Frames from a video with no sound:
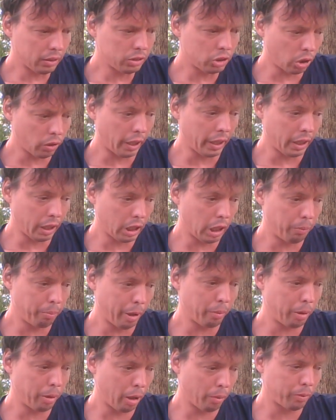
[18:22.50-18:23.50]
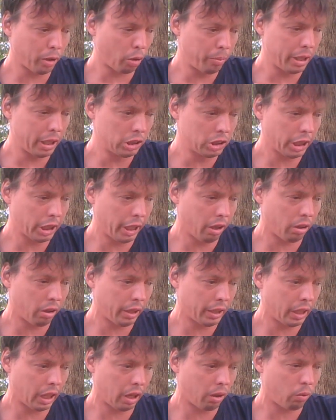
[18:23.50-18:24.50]
so they can come pick me up, throw me in jail,
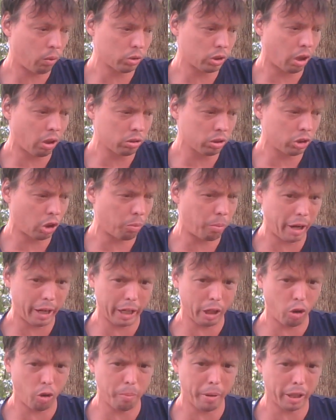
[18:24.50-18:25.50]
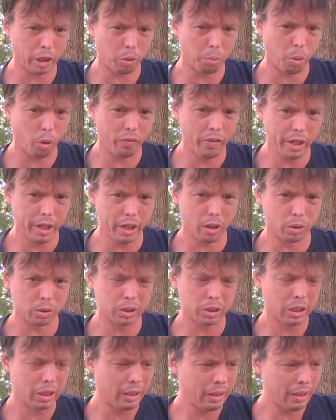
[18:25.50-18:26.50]
and I won't talk to nobody. I won't make no more
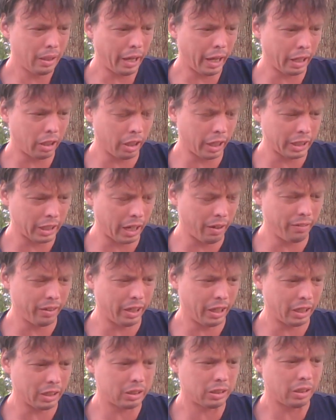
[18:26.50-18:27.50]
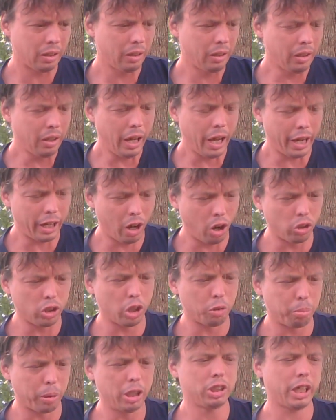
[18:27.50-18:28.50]
videos, collect evidence, and go to
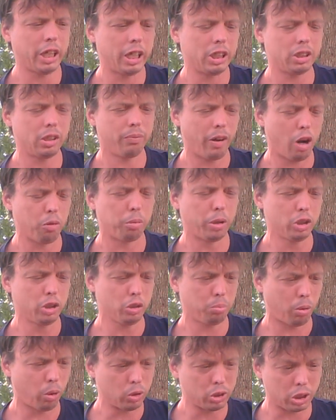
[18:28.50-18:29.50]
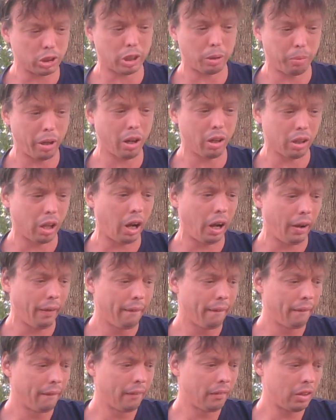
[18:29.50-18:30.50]
the police station and file police reports because I'm there a lot.
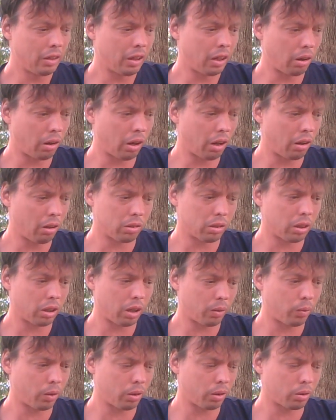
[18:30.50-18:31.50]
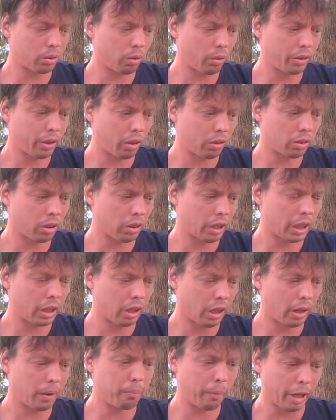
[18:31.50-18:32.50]
Well, I don't know where y'all know
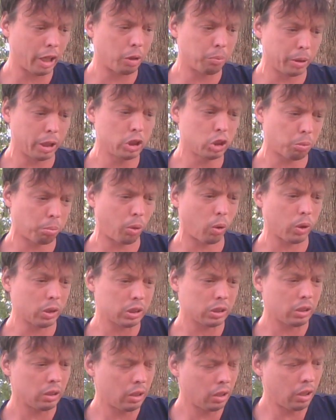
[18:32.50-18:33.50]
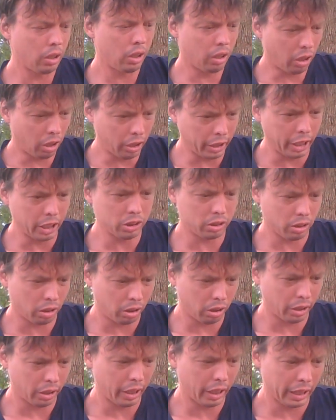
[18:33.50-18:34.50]
that. I'm making police reports against
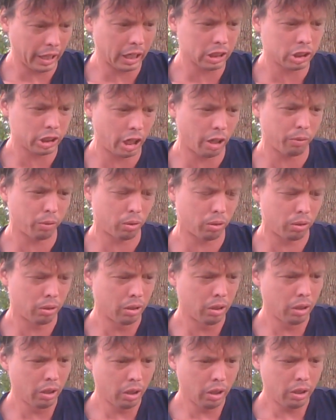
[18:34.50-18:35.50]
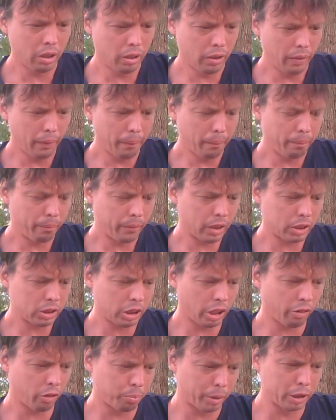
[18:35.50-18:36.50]
y'all. Yeah, I got several
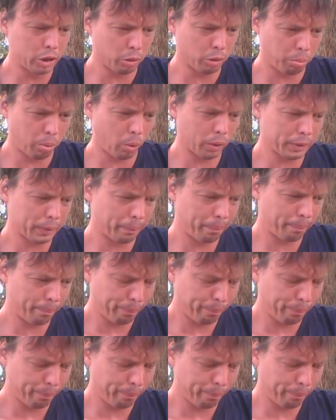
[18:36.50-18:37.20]
police reports.